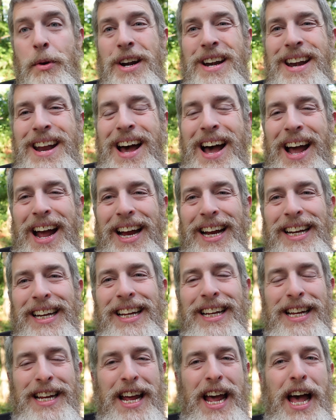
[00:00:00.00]

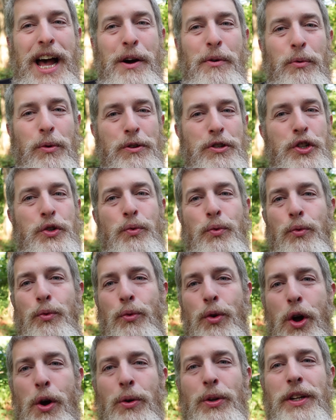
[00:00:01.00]
9, yeah, we're just
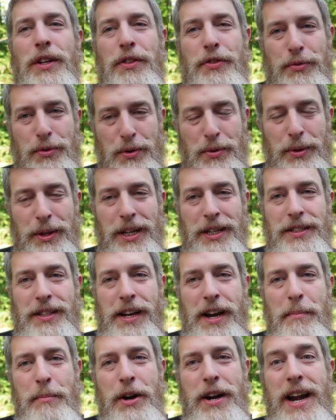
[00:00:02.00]
rolling through these. The
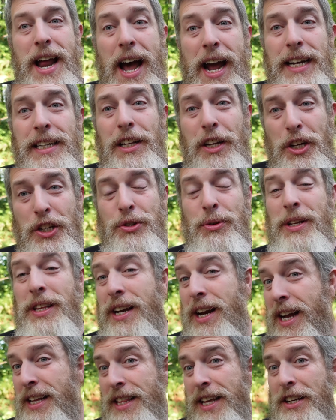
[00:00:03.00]
number 9 luxury
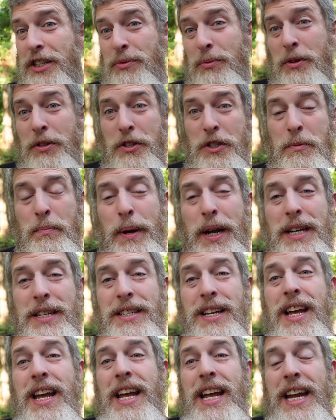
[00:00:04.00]
that I think is worth the
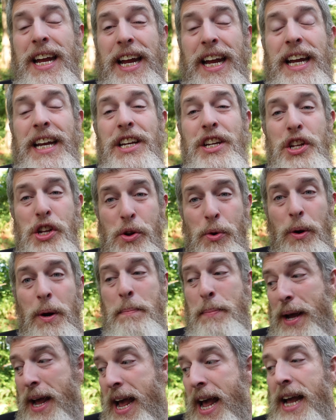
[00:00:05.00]
space in your
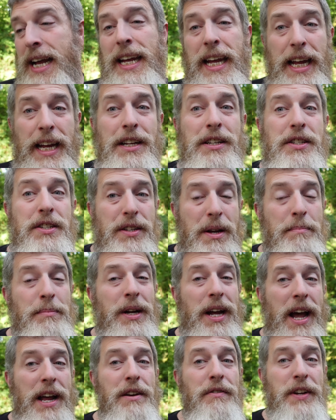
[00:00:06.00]
pack is some
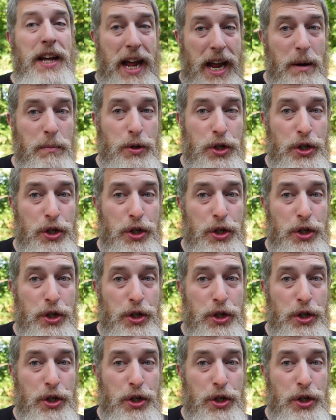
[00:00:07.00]
kind of camp